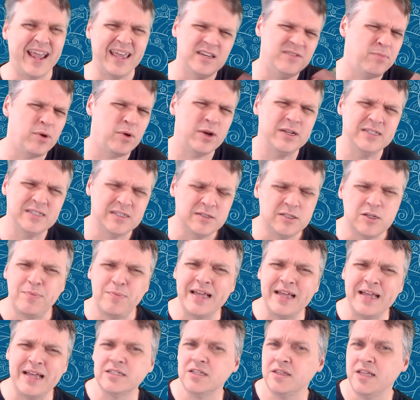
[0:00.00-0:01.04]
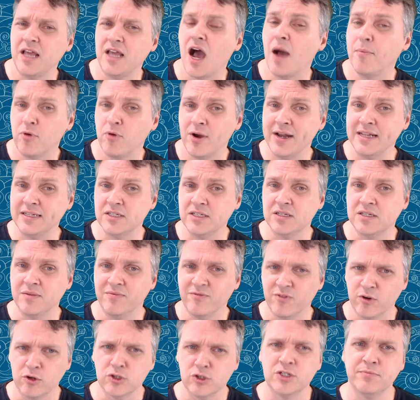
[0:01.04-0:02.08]
It depends on the operating system
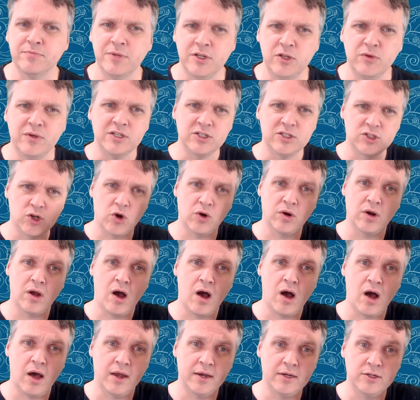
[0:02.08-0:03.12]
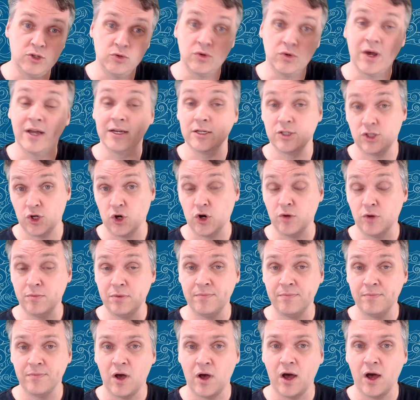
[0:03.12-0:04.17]
version, but you can turn on Do Not Disturb
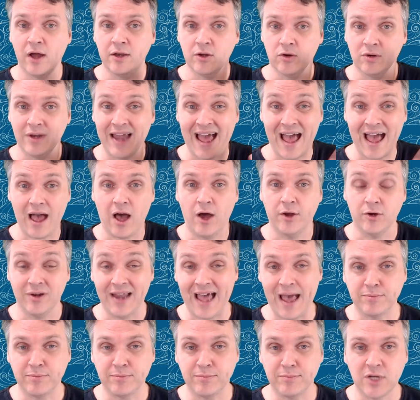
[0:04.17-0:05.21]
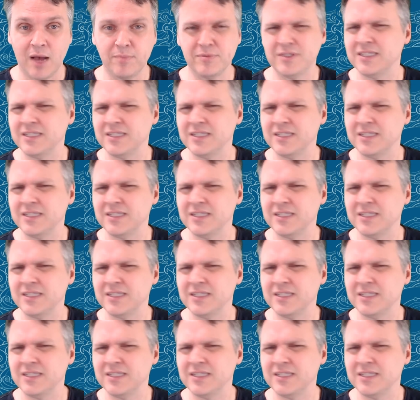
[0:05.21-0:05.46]
on your laptop.